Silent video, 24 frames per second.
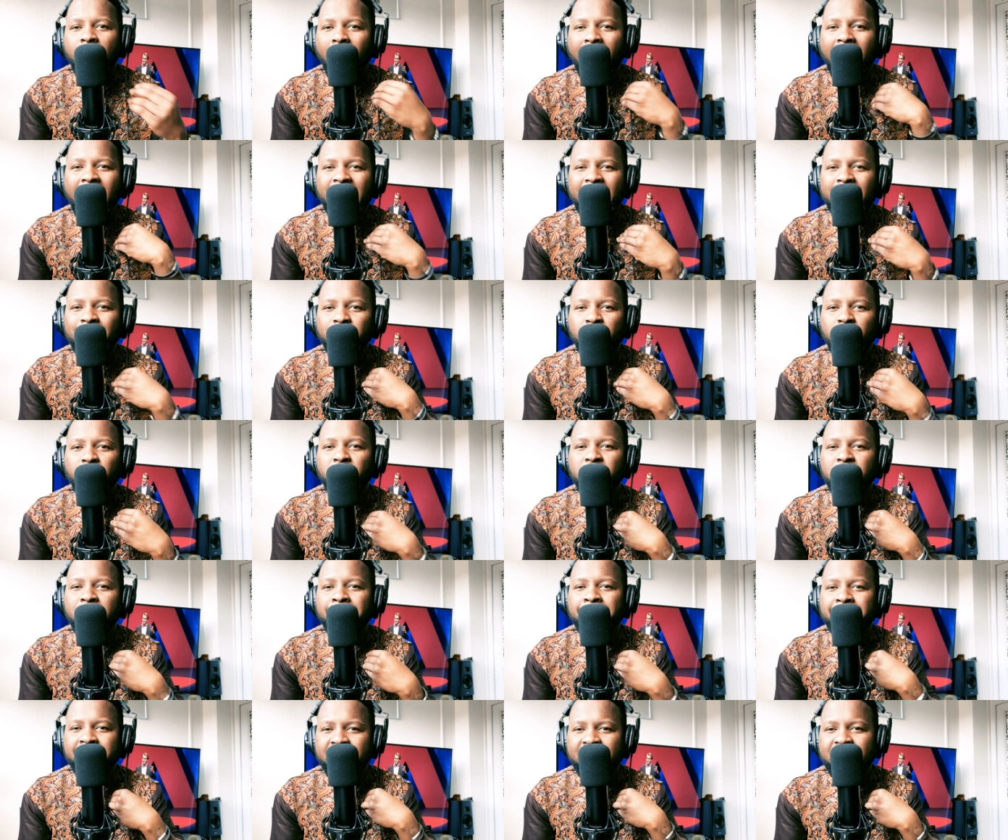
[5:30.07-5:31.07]
I am not gonna
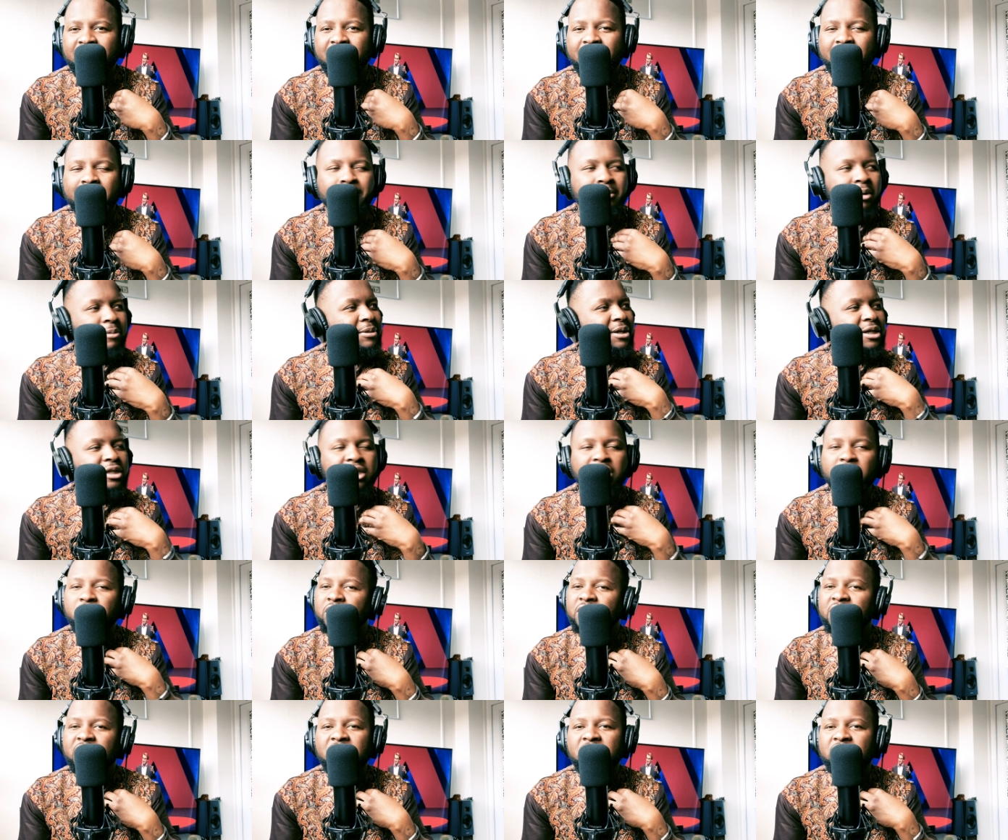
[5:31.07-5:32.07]
be here maybe
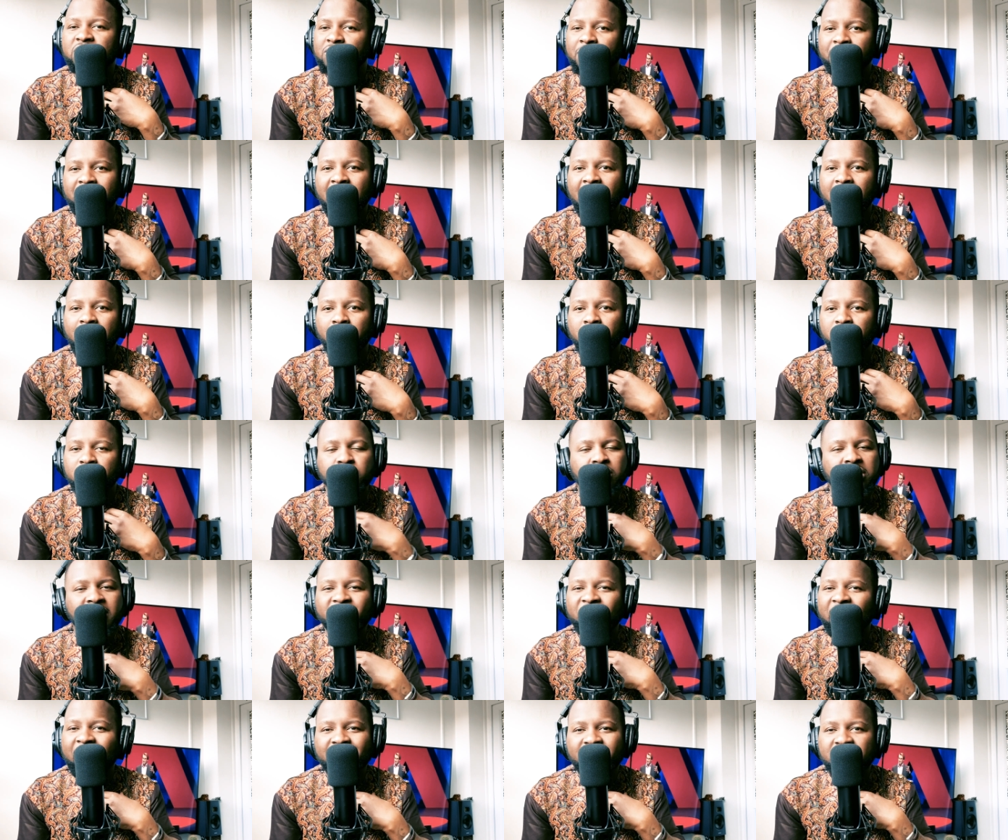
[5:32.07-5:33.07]
30 years from now or
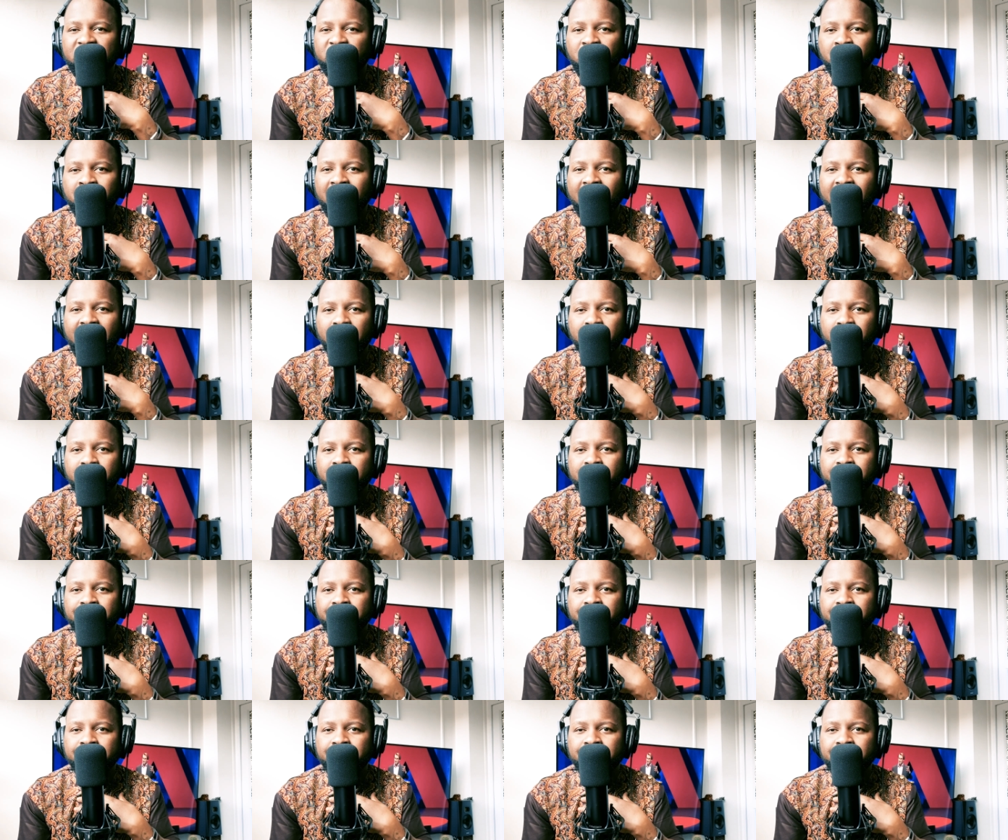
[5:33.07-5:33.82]
25 years from now.